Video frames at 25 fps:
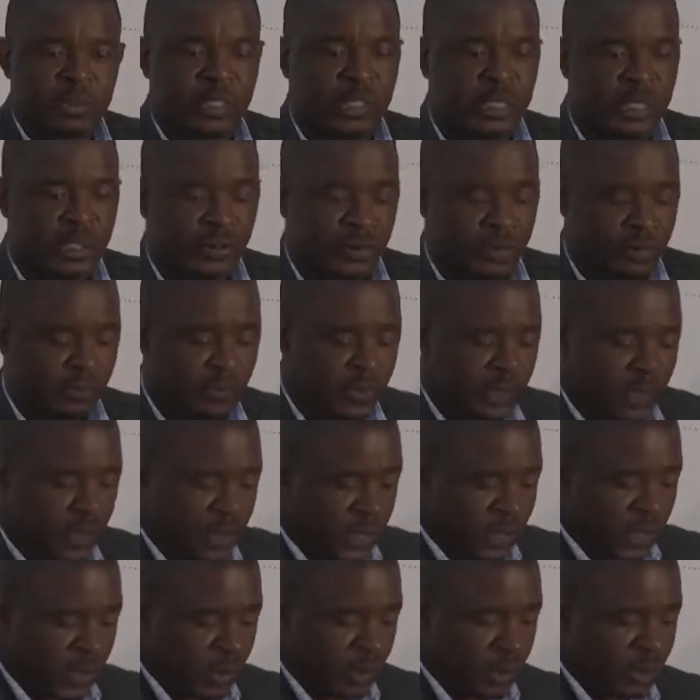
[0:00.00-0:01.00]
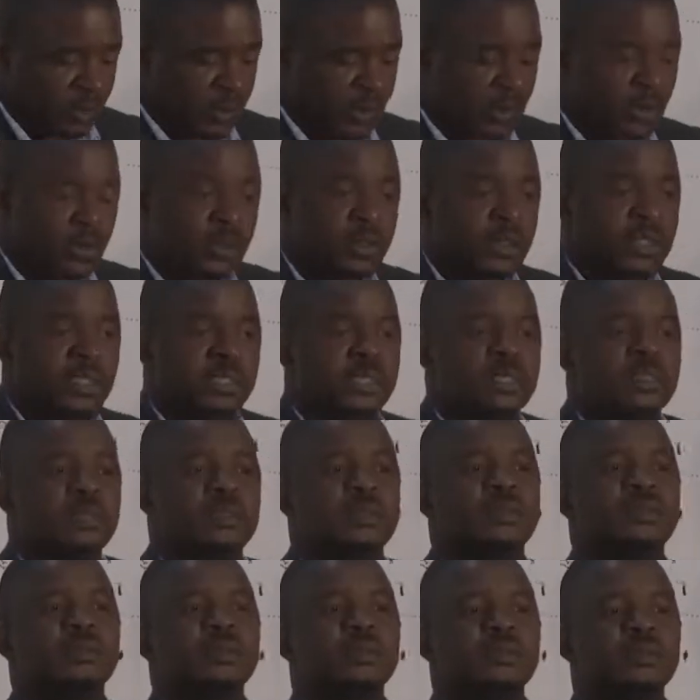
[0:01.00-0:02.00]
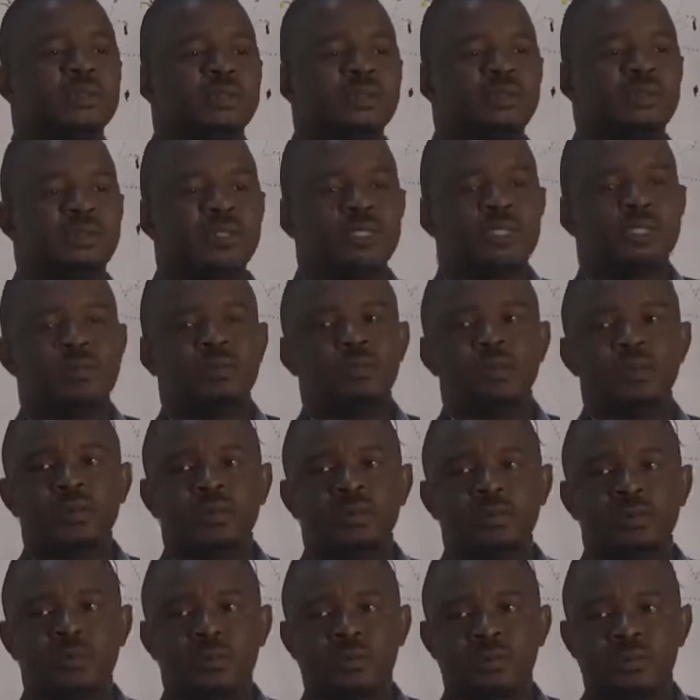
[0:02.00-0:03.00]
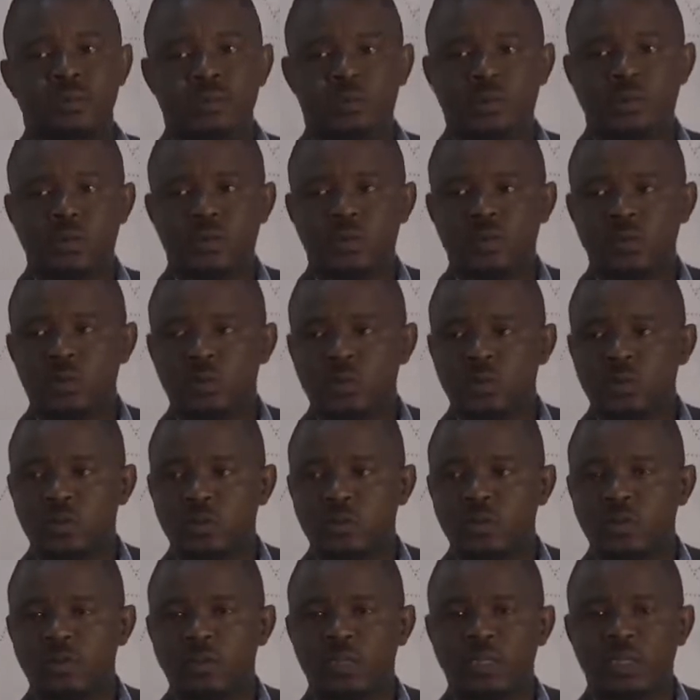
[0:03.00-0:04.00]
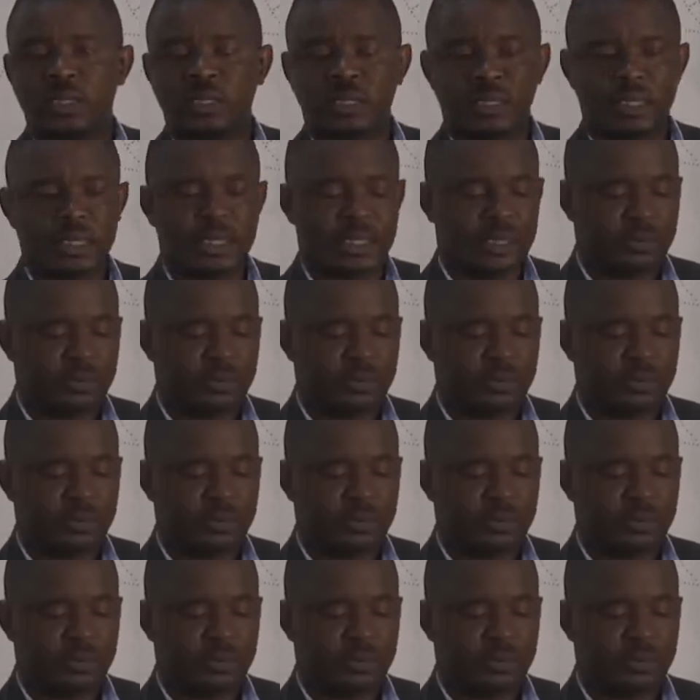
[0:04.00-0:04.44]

Balewa, it was because the first bomb to be